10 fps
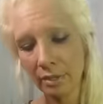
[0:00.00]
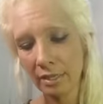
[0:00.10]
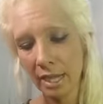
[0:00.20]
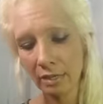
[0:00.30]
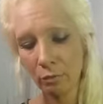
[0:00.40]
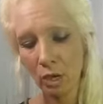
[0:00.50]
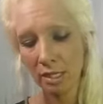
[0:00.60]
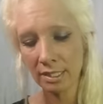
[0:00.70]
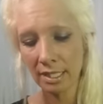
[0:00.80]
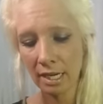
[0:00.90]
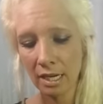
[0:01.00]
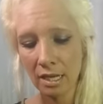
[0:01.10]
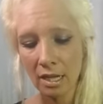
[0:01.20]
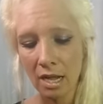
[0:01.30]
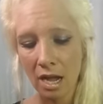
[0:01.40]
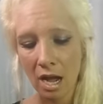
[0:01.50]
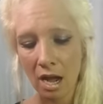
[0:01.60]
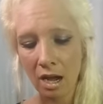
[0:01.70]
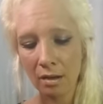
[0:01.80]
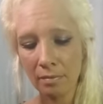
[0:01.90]
with the Knight of Wands there.
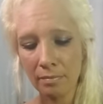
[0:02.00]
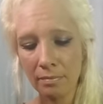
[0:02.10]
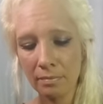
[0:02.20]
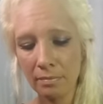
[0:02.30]
Um,